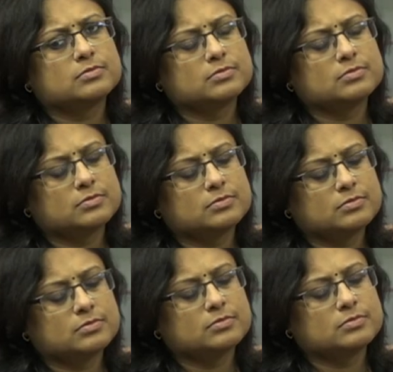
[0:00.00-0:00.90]

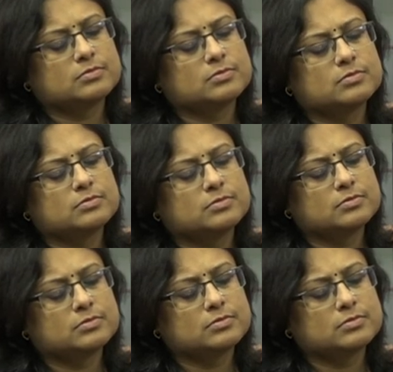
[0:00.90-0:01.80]

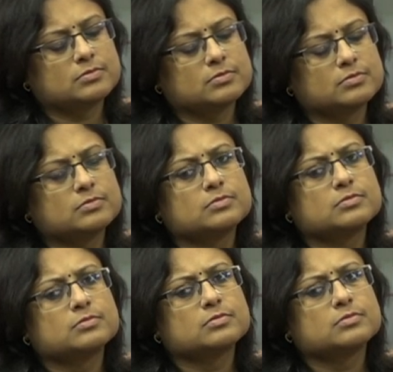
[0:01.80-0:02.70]

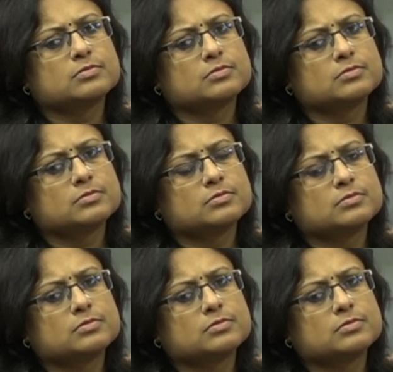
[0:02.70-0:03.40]
(not speaking)